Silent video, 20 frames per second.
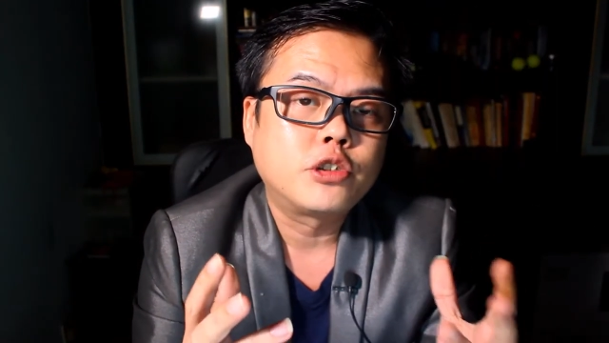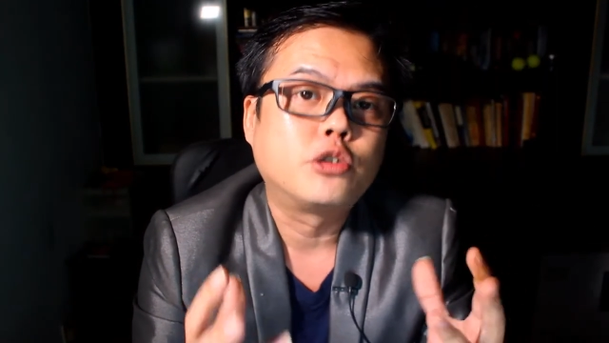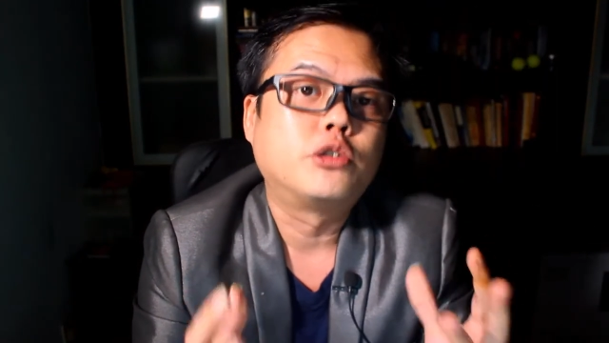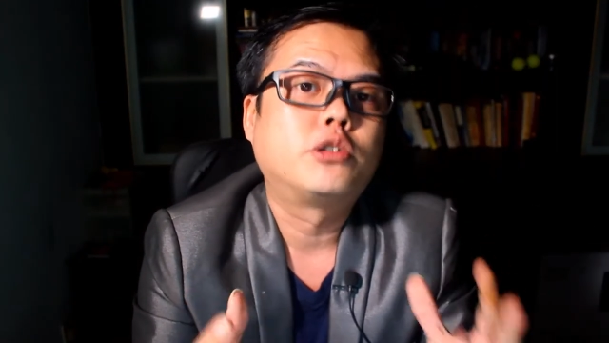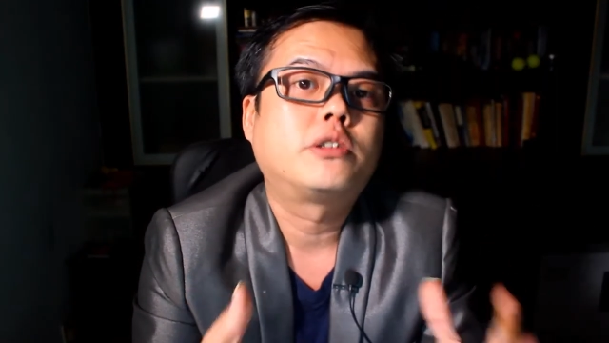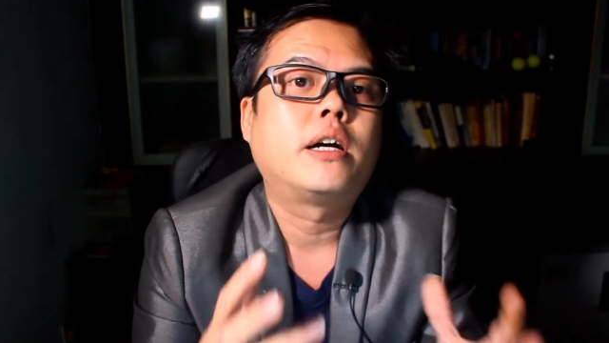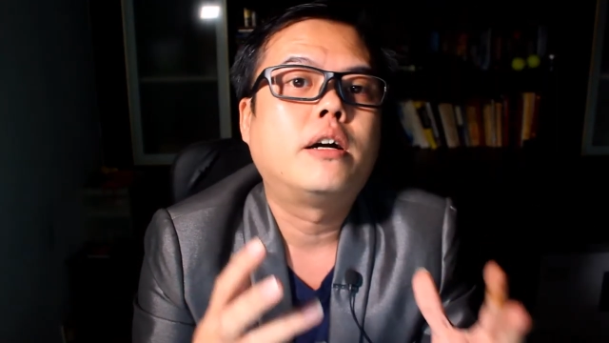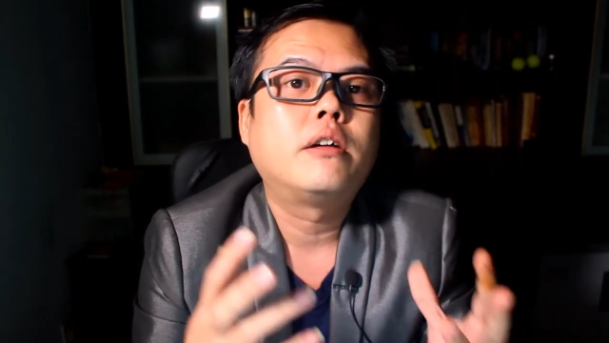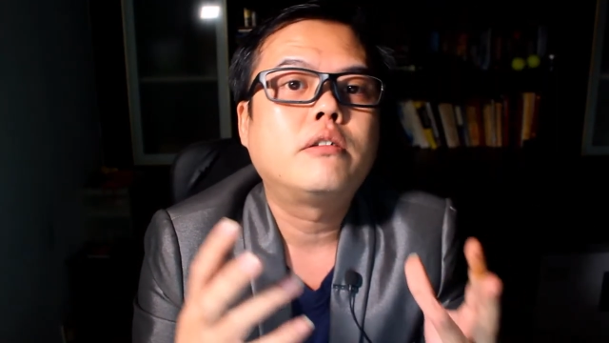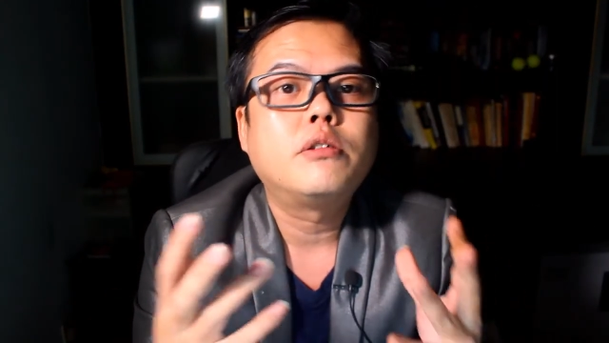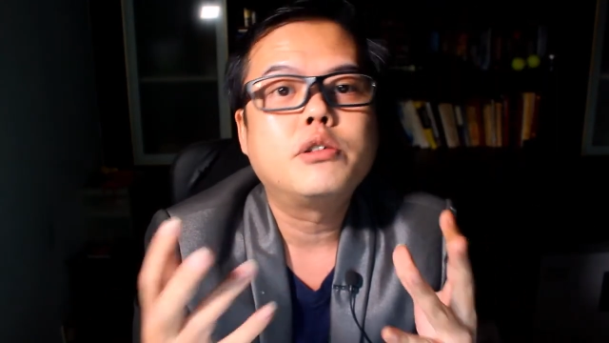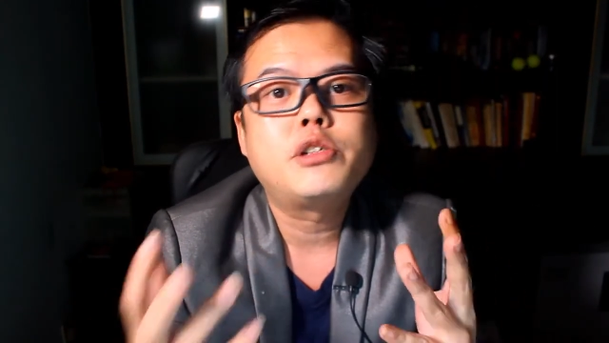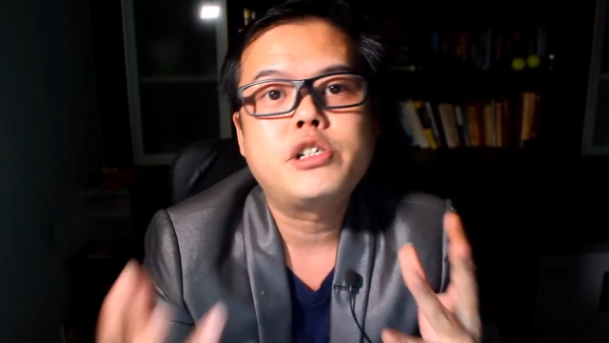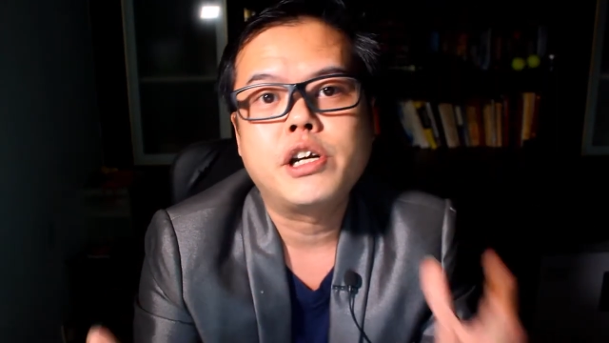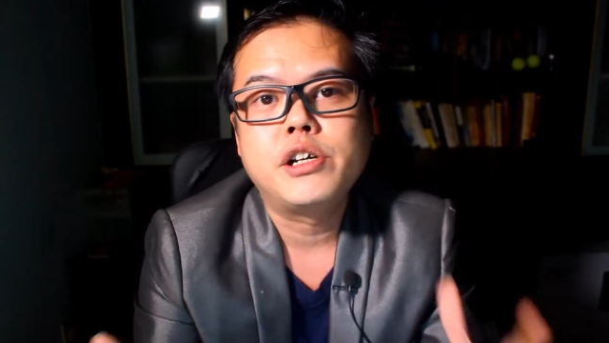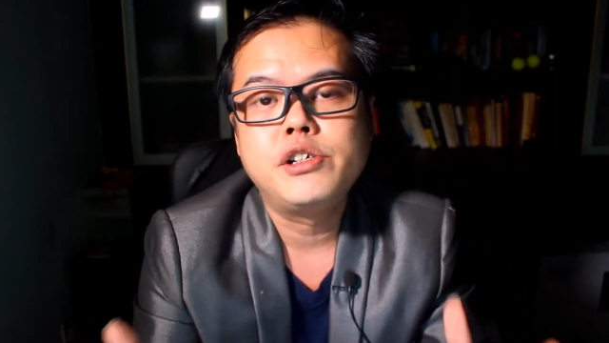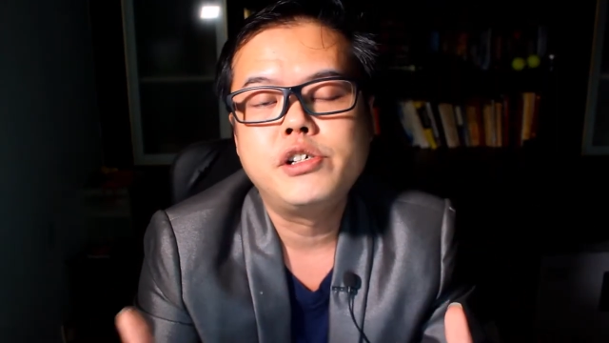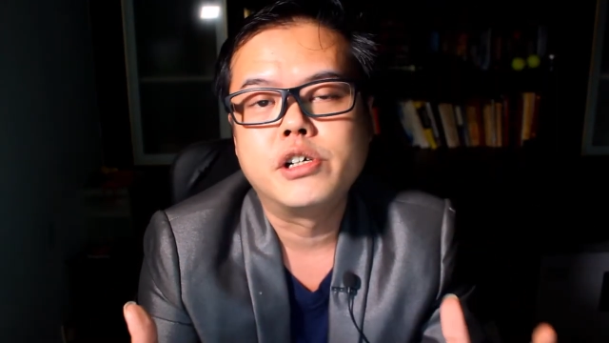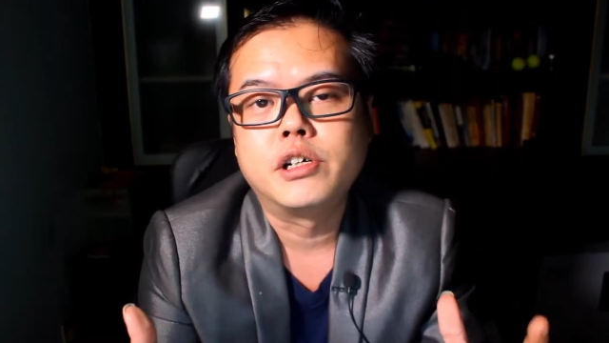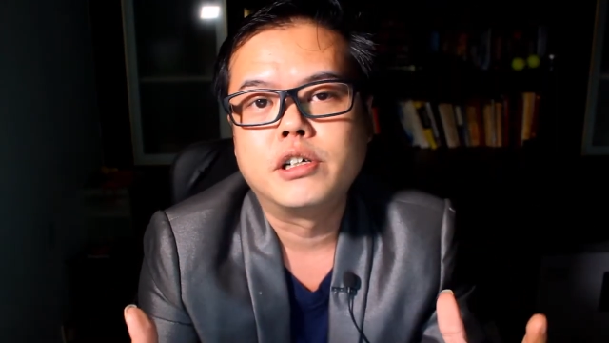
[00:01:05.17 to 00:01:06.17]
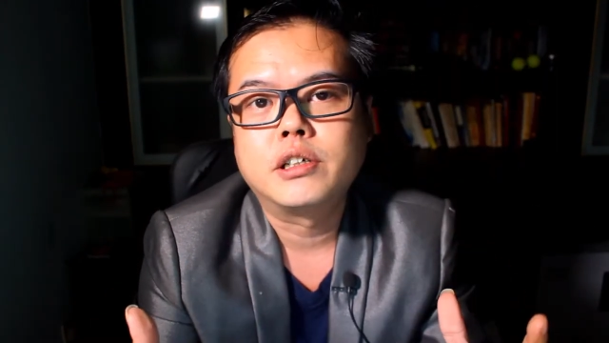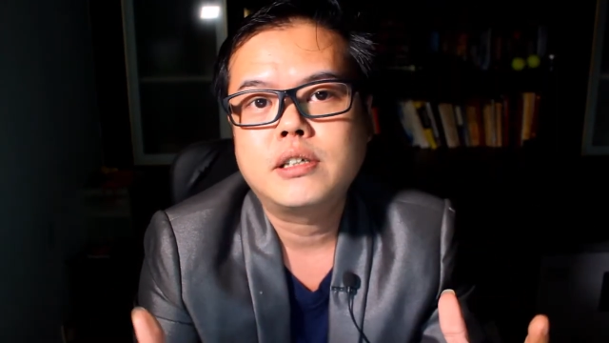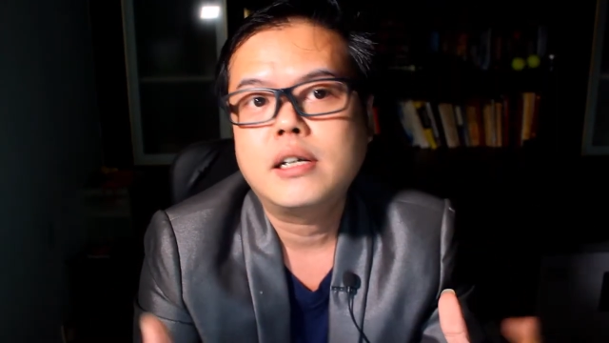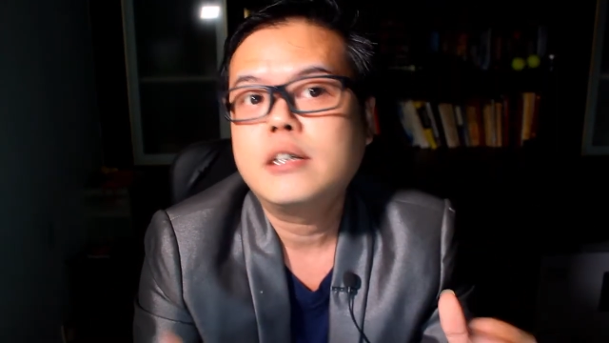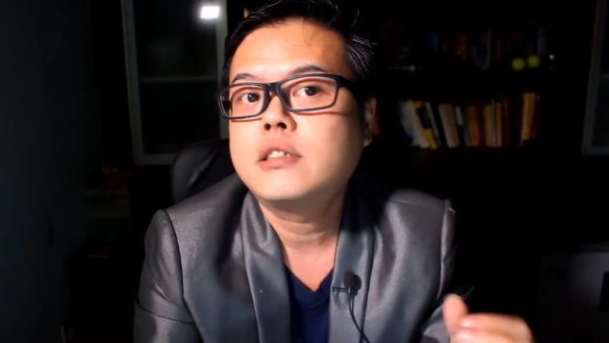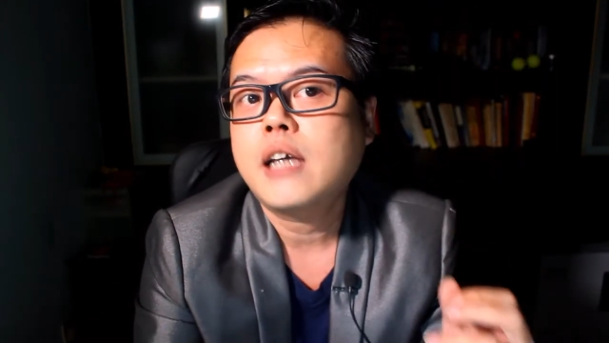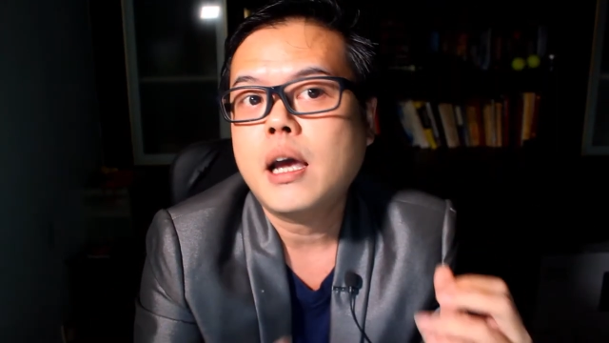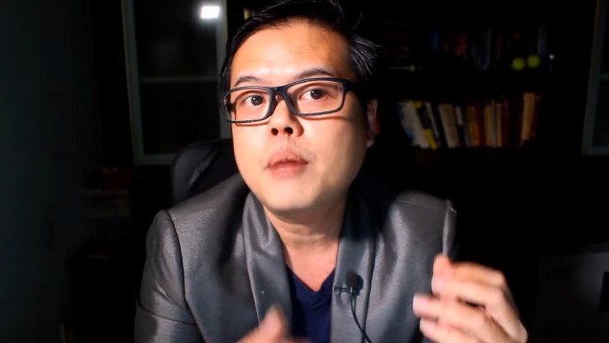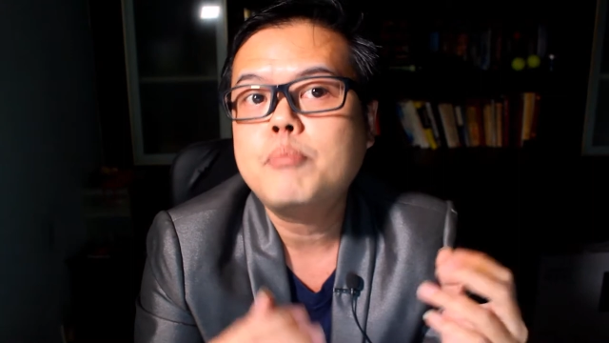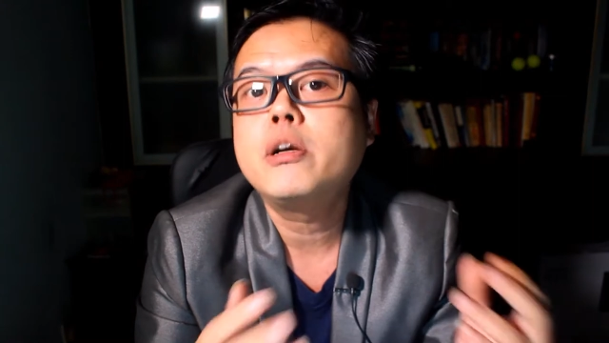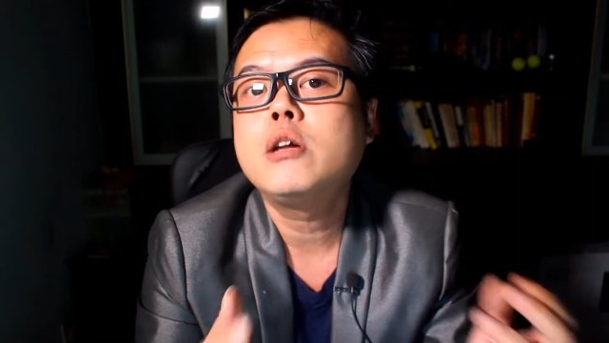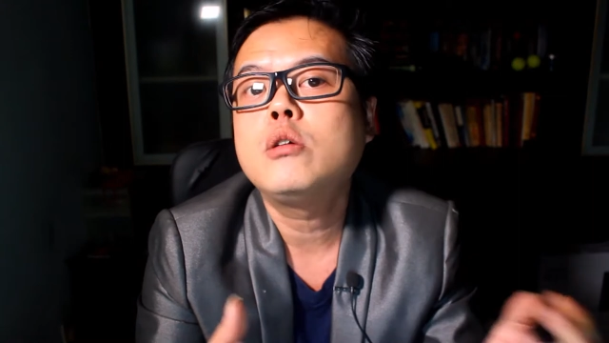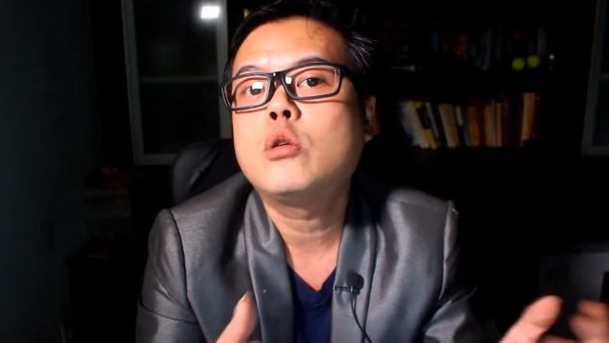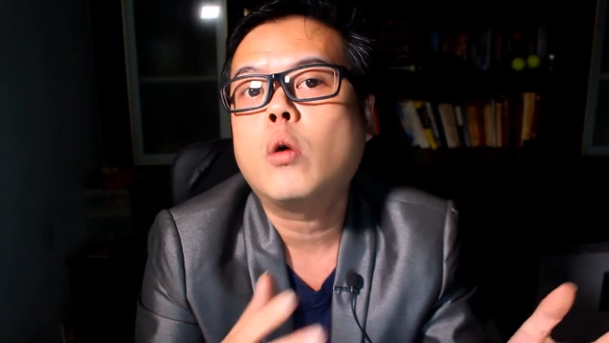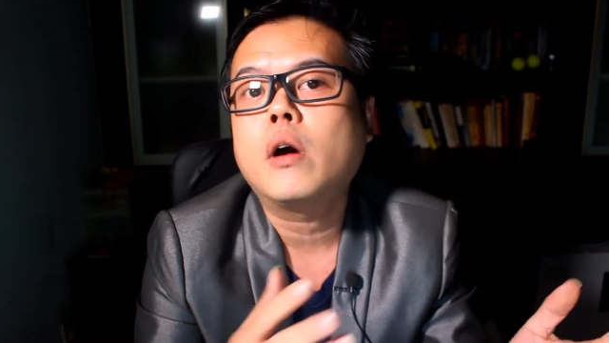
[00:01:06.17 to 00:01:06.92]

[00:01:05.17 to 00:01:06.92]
societal changes has happened